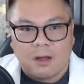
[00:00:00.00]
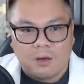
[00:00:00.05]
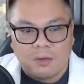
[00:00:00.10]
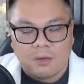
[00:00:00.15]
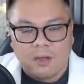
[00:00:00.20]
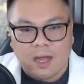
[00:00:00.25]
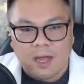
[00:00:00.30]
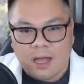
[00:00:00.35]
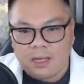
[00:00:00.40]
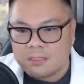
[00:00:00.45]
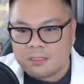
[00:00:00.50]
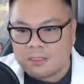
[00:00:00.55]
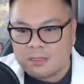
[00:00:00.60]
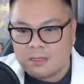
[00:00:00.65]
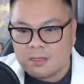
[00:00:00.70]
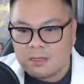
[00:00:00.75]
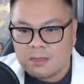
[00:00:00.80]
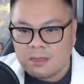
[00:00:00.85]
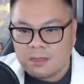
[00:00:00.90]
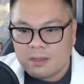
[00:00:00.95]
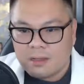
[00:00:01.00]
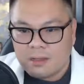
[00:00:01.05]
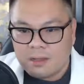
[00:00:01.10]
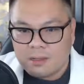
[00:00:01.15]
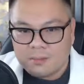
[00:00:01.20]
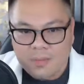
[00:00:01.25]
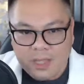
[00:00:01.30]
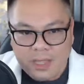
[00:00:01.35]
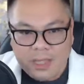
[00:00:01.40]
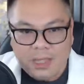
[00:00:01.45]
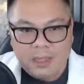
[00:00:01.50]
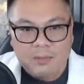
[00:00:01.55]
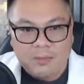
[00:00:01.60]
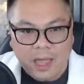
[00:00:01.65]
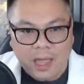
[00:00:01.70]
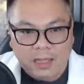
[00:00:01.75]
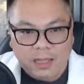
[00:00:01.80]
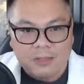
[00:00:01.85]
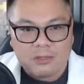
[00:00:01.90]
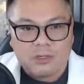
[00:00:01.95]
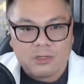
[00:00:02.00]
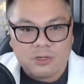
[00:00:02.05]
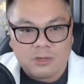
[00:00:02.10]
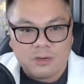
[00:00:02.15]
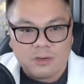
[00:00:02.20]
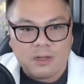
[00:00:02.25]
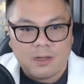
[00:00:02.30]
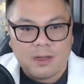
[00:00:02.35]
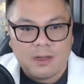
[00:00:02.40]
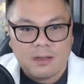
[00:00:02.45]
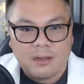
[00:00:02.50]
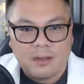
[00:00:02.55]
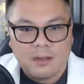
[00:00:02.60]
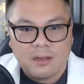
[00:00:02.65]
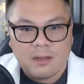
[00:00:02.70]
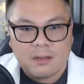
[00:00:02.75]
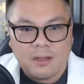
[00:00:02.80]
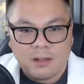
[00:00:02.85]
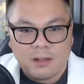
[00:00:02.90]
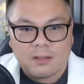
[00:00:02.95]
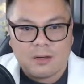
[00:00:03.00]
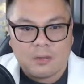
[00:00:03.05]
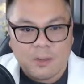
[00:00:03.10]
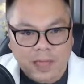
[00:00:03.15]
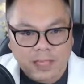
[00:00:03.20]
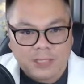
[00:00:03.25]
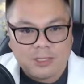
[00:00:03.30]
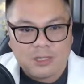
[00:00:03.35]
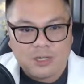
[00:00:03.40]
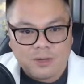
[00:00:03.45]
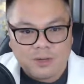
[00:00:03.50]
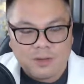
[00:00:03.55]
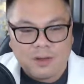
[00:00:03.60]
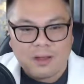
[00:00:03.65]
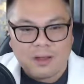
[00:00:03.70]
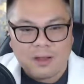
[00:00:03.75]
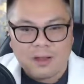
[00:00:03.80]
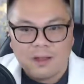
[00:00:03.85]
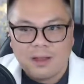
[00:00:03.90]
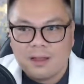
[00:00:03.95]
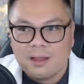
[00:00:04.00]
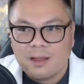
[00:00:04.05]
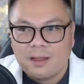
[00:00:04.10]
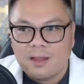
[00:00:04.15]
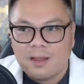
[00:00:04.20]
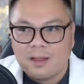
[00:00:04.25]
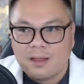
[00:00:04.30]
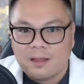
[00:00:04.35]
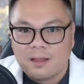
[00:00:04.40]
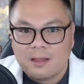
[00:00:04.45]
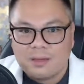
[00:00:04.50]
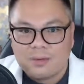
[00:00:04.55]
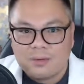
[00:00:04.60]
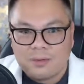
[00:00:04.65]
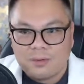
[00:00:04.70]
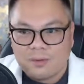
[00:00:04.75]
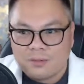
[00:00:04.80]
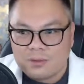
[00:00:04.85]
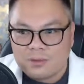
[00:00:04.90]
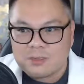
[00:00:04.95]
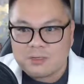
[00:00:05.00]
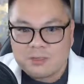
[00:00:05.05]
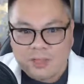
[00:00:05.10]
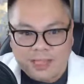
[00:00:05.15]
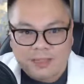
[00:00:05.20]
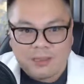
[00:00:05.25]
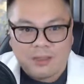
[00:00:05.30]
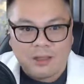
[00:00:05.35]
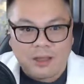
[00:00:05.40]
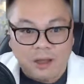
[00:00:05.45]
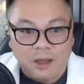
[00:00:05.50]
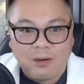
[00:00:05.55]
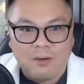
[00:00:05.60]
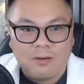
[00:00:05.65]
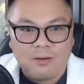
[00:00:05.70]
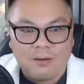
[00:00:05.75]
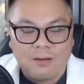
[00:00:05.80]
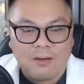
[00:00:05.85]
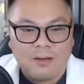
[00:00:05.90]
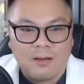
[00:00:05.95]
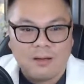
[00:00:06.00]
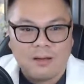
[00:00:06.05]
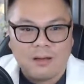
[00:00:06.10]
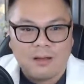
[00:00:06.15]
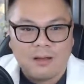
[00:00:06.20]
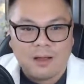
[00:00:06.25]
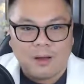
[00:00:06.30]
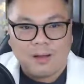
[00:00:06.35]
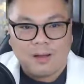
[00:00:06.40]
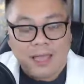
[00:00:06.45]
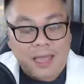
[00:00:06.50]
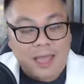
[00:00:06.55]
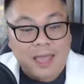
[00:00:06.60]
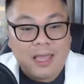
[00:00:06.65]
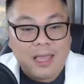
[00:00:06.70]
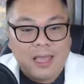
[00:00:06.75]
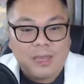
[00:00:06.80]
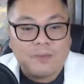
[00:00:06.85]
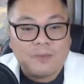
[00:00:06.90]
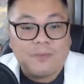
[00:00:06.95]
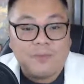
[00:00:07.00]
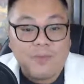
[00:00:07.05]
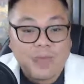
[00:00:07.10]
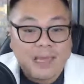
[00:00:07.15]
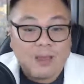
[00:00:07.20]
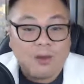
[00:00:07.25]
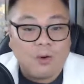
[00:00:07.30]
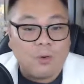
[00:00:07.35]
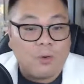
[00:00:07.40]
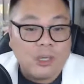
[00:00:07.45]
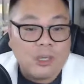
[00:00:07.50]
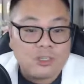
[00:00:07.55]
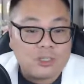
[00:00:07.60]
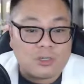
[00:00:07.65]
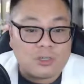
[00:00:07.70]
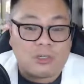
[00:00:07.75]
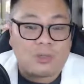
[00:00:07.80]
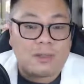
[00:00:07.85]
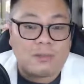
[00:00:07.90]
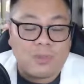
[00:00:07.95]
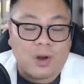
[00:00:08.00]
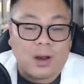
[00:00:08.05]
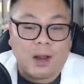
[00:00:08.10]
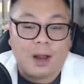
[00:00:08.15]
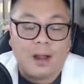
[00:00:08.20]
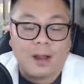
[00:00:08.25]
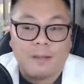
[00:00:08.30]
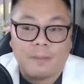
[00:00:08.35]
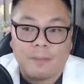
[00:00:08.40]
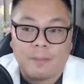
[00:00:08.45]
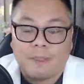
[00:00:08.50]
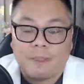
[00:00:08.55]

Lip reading: oh gosh, me, Michael Chua, Dr. Mike Chua, was let go. Oh, I had a big question mark.